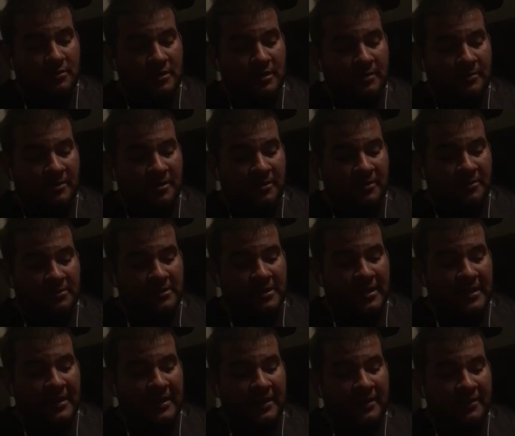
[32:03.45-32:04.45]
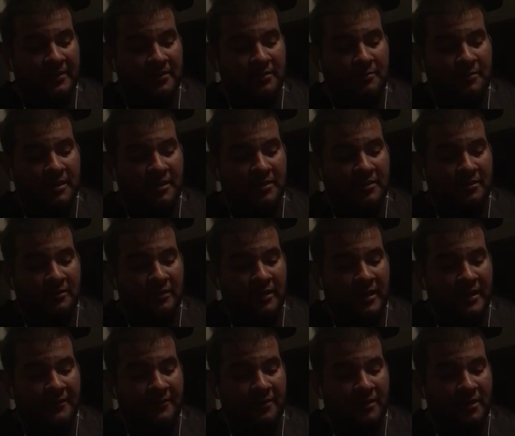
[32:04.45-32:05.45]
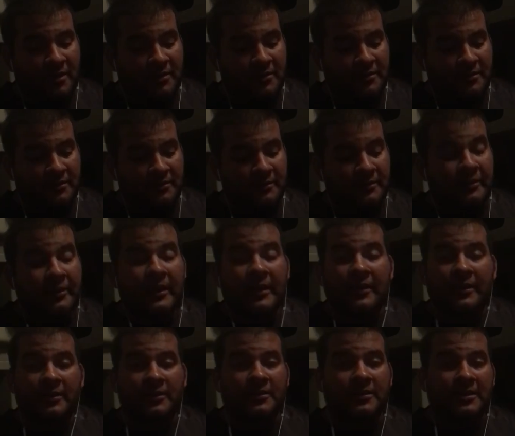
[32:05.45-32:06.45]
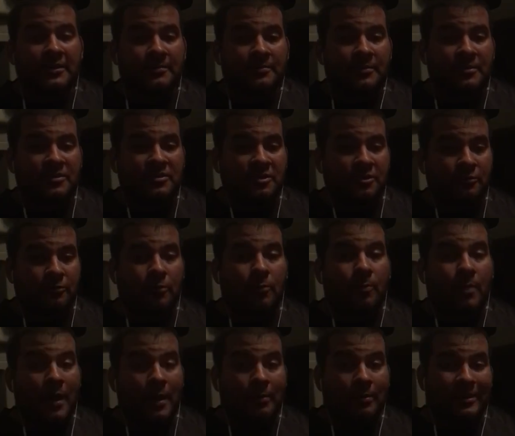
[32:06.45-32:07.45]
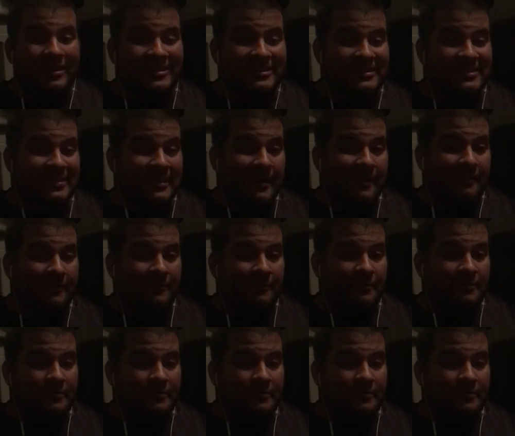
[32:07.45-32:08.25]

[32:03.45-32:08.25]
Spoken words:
I mean, they're not out here to make your life harder. They're out here to keep the general public safe.